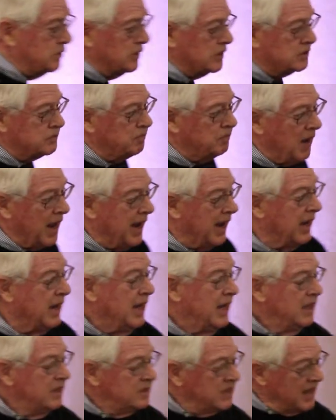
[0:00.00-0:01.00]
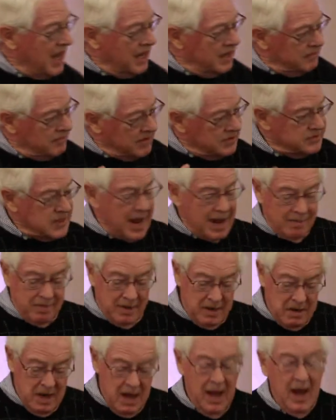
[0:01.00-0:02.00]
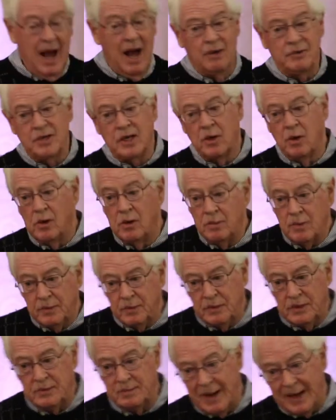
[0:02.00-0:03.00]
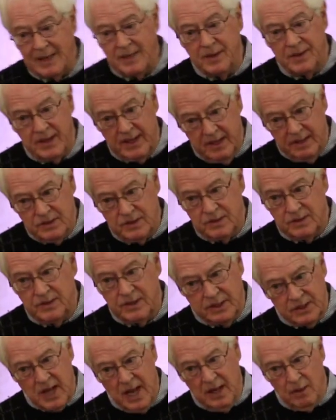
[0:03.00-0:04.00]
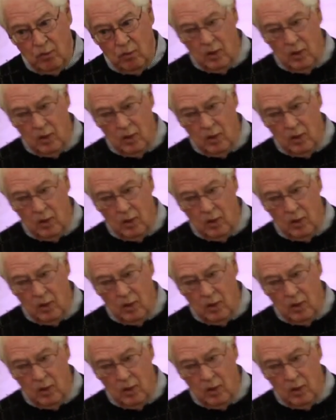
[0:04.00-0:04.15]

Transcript: to explain, to kind of examine, how's it going with respect to this kind of